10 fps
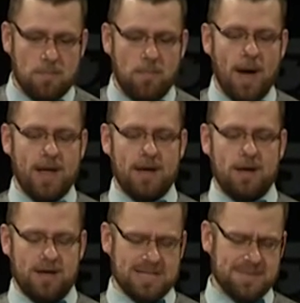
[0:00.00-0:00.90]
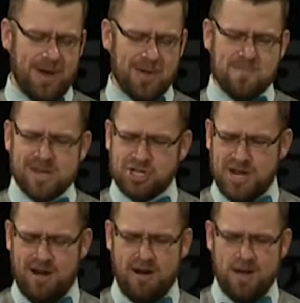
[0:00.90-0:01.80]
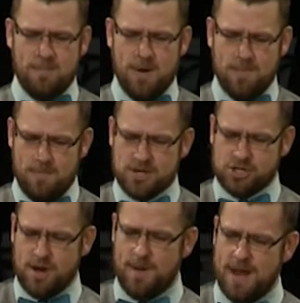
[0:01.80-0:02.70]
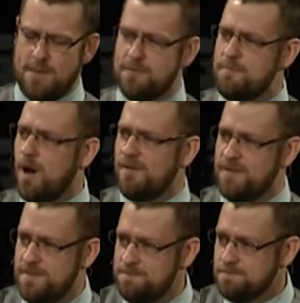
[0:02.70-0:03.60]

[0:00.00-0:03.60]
by a, it's about a missionary, a, a missionary by the name of Moffat.